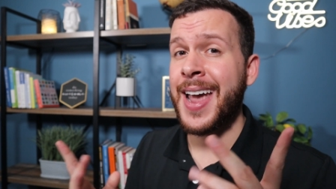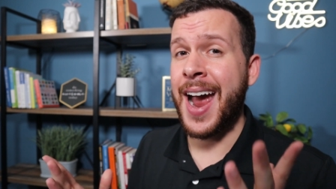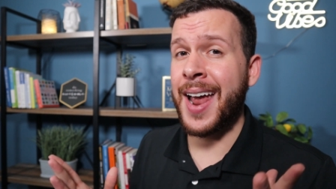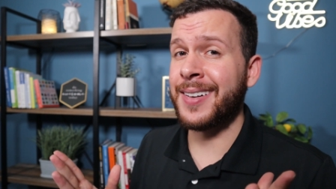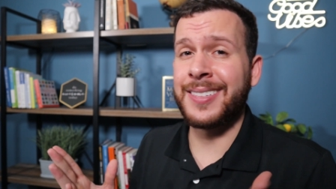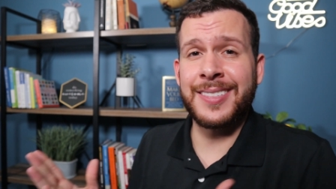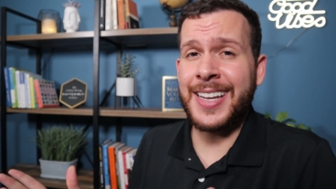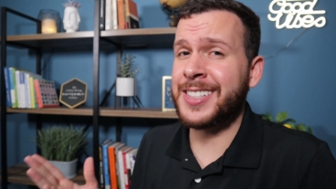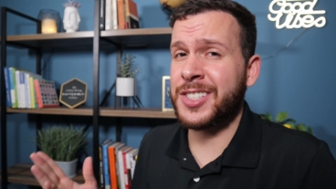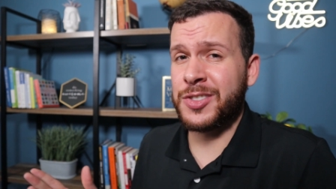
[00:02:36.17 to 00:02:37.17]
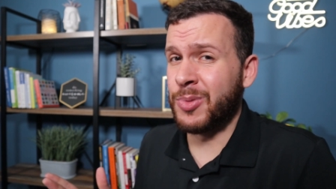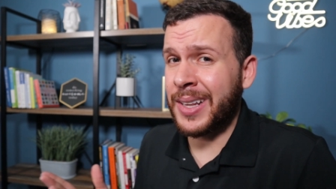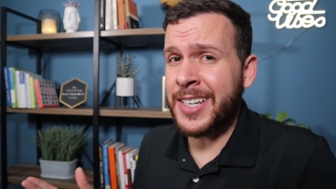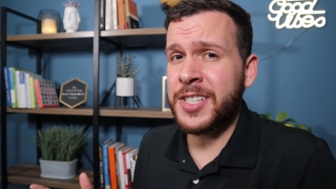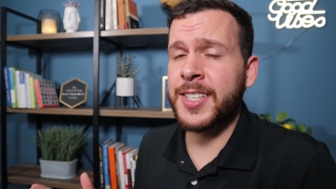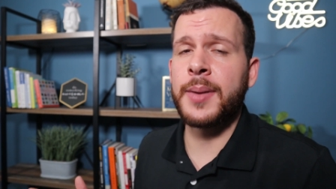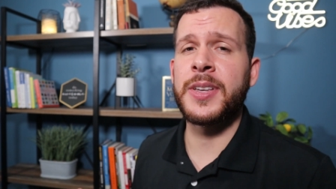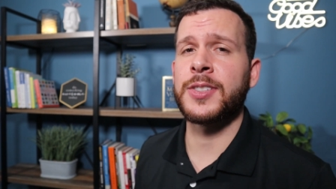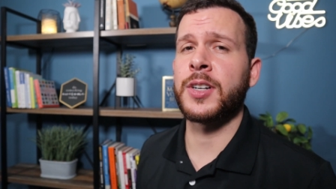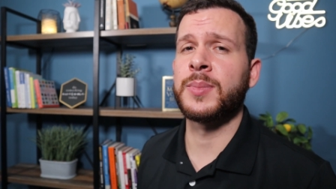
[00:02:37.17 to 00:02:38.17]
And it's really just going to
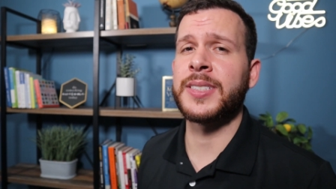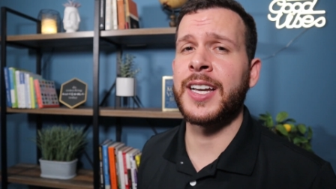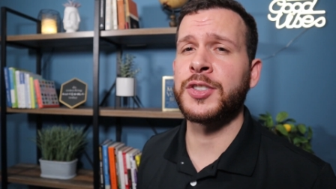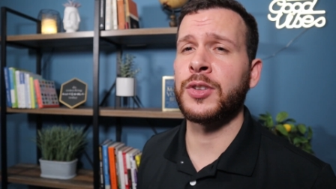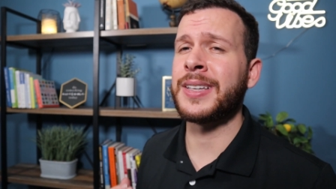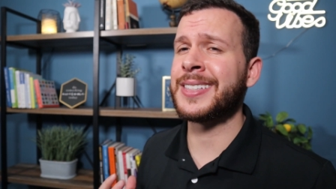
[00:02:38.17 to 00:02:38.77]
be circumstantial.